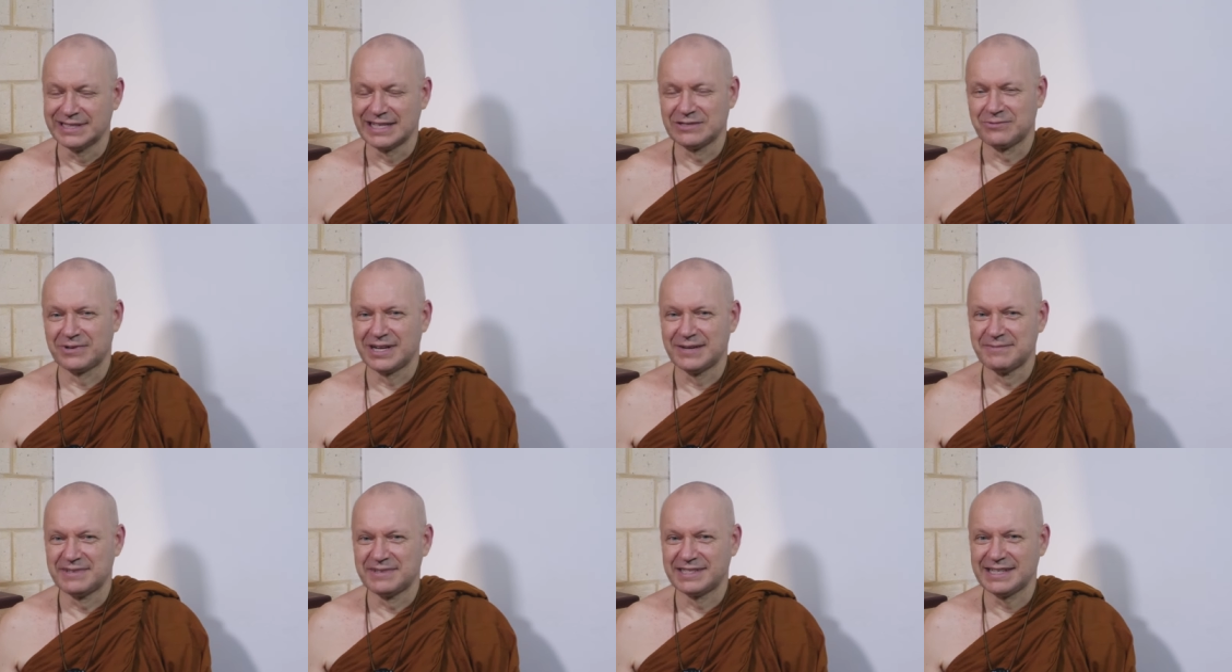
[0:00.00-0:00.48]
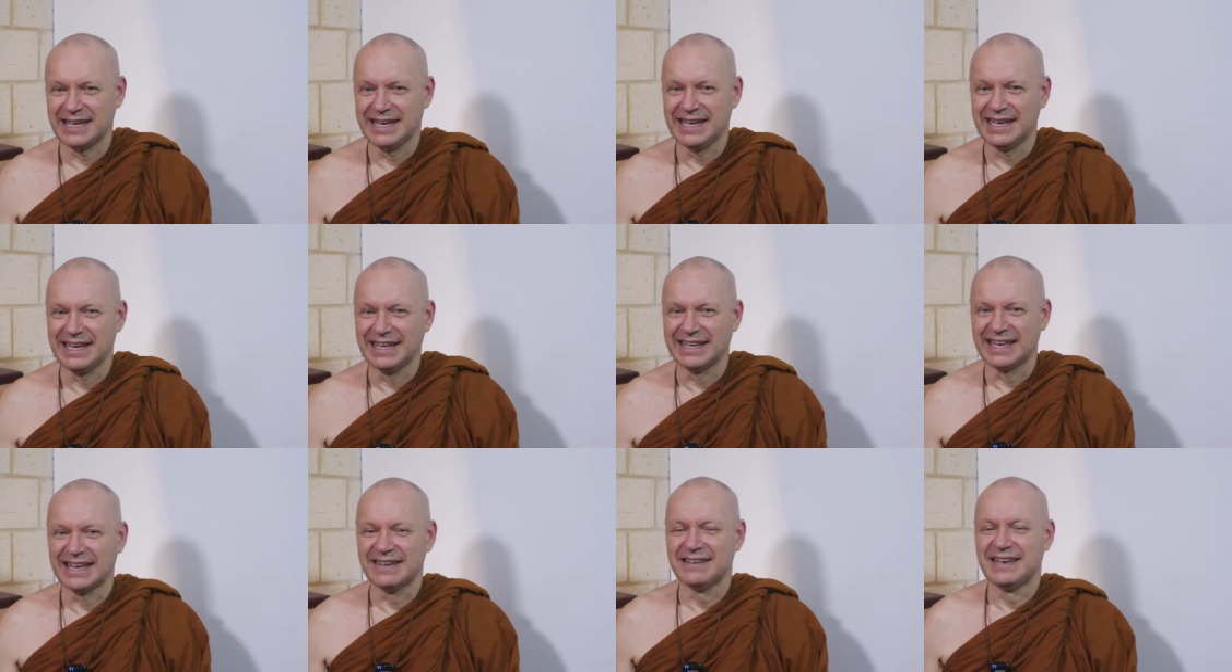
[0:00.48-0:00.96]
That's what I'm
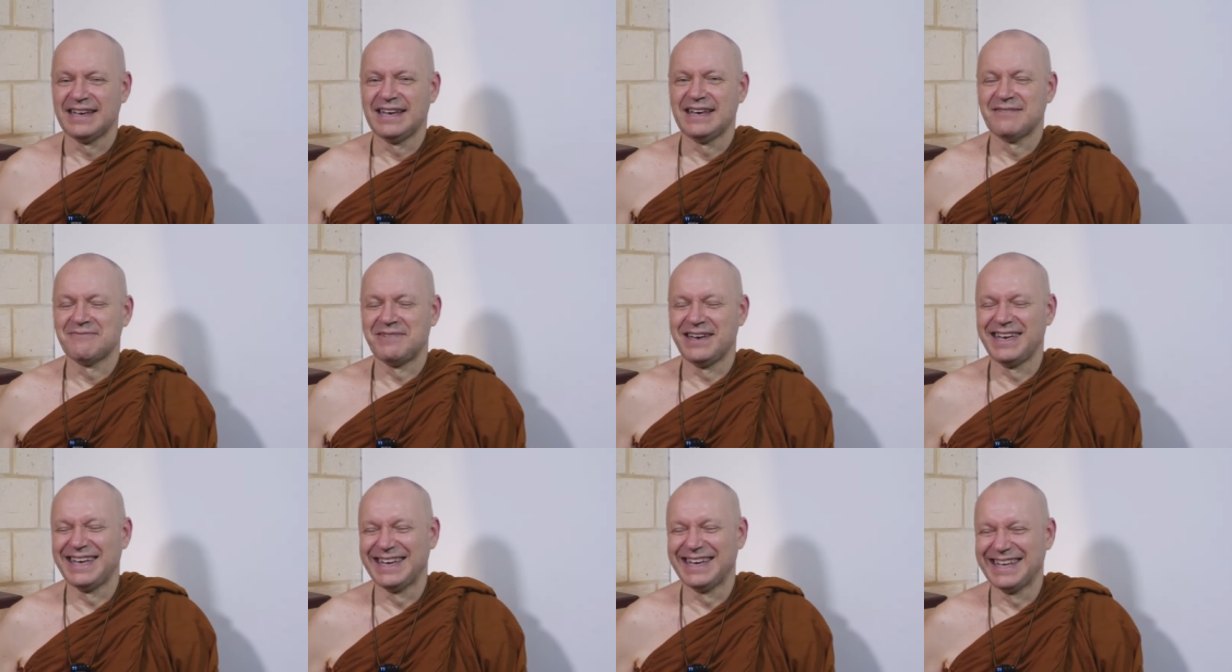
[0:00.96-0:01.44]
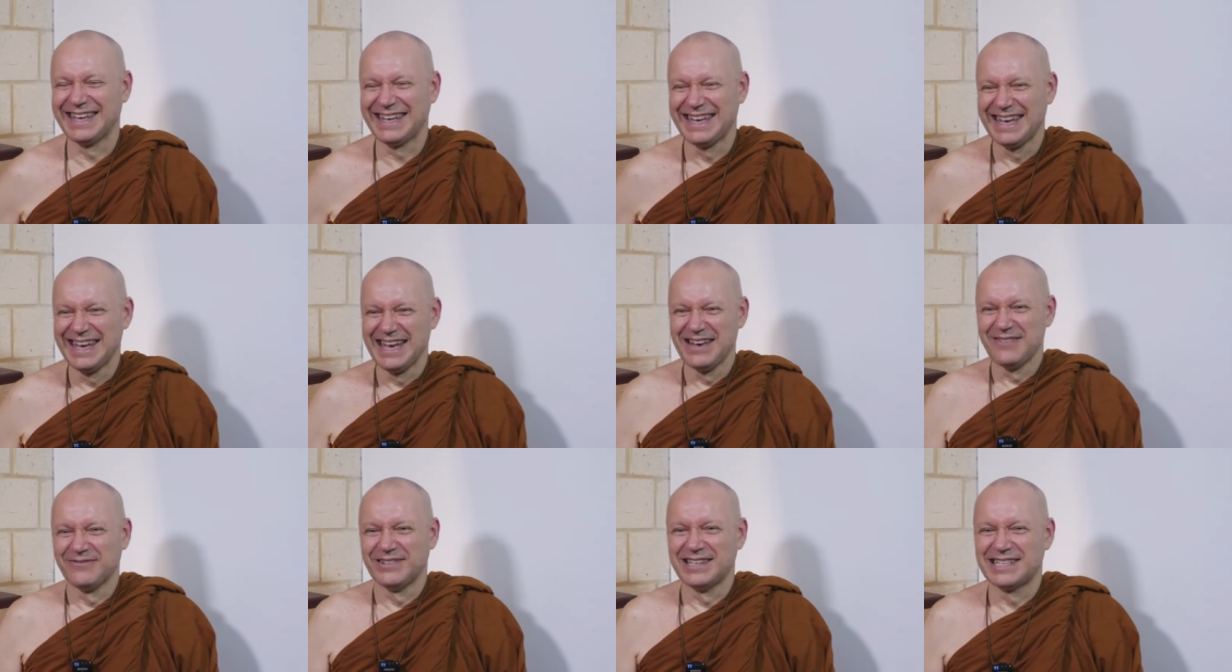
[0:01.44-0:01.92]
saying.
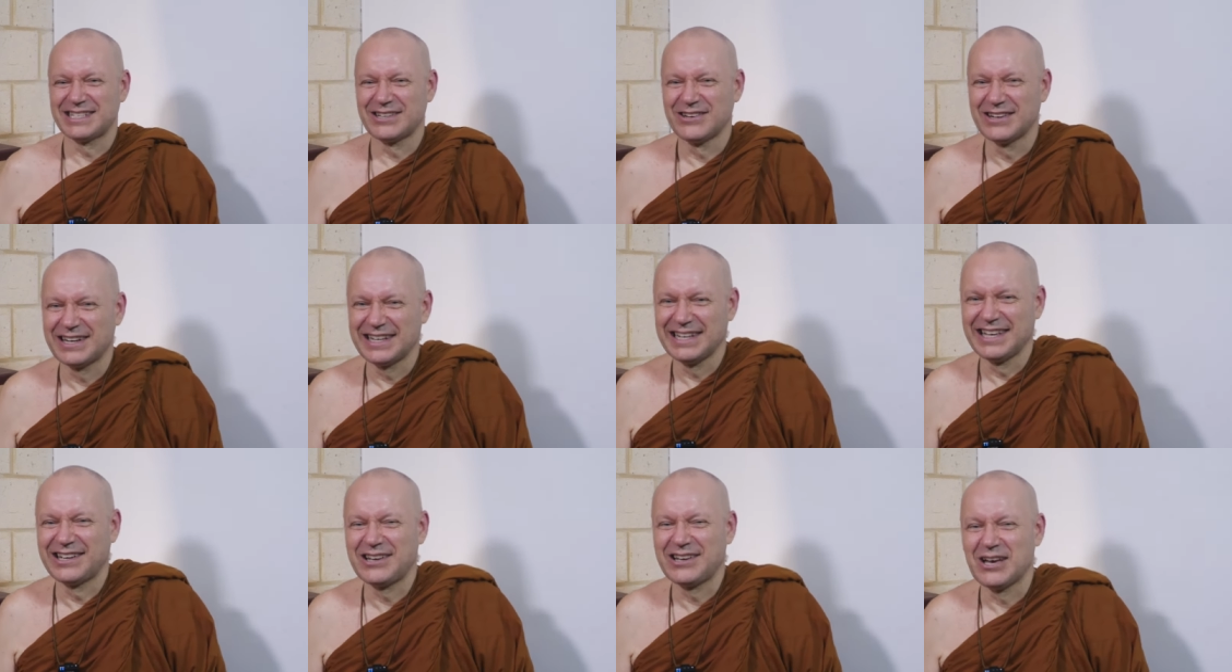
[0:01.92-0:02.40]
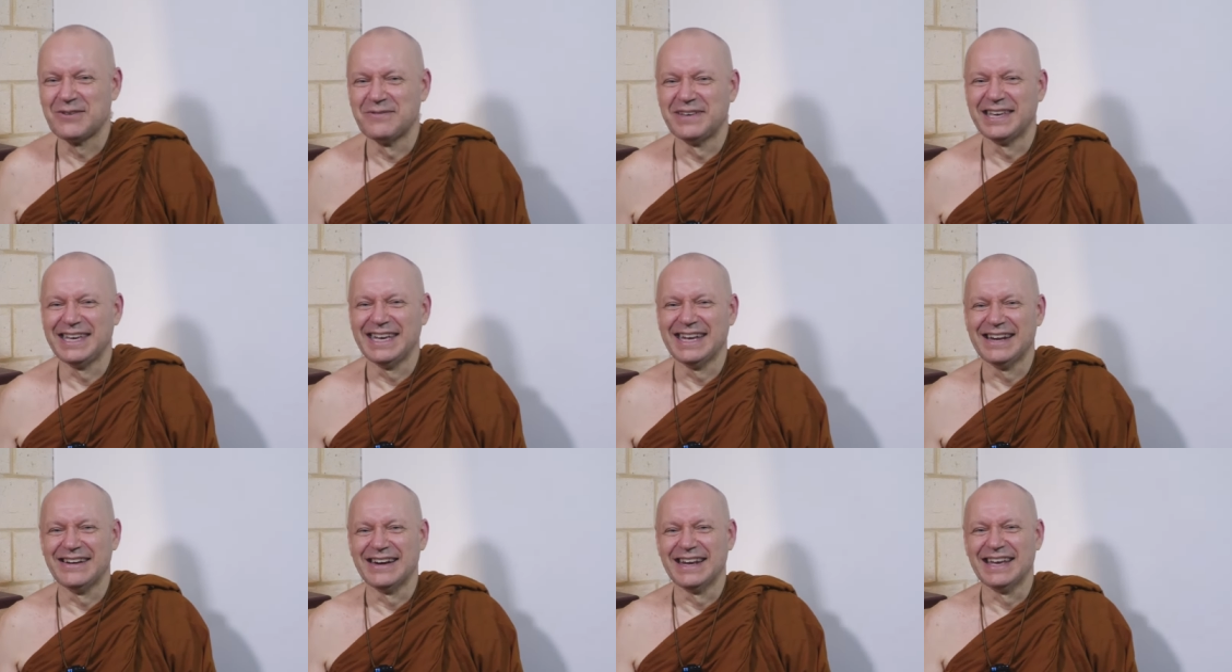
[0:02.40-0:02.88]
But certainly come
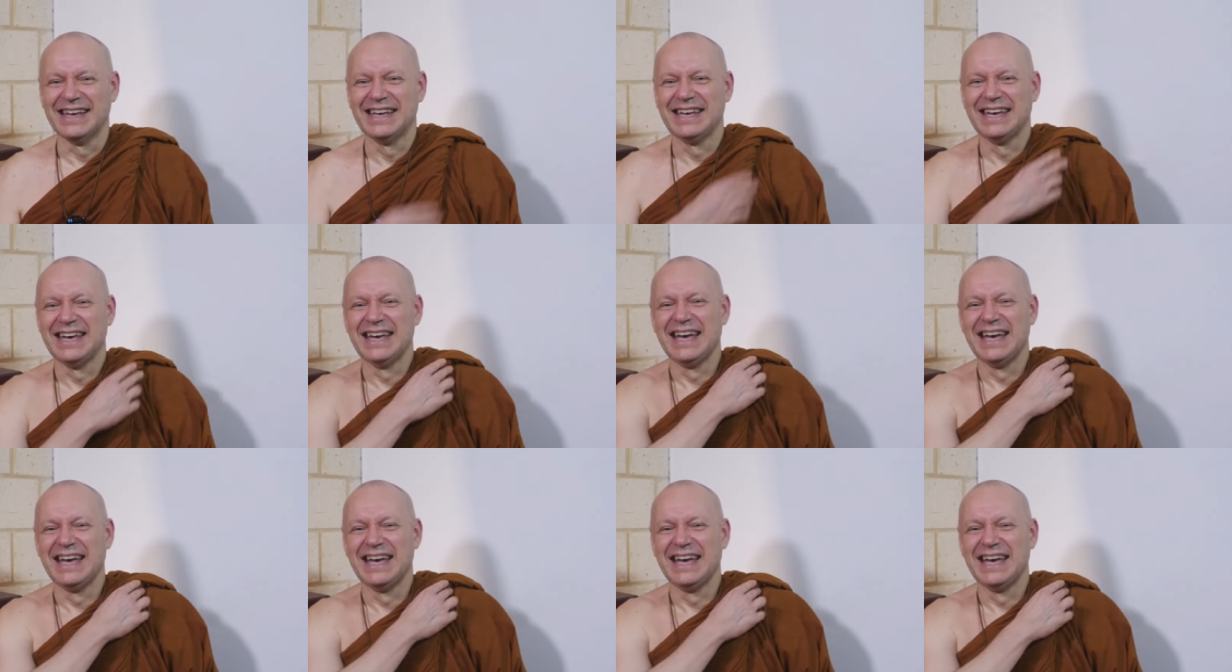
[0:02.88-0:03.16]
here.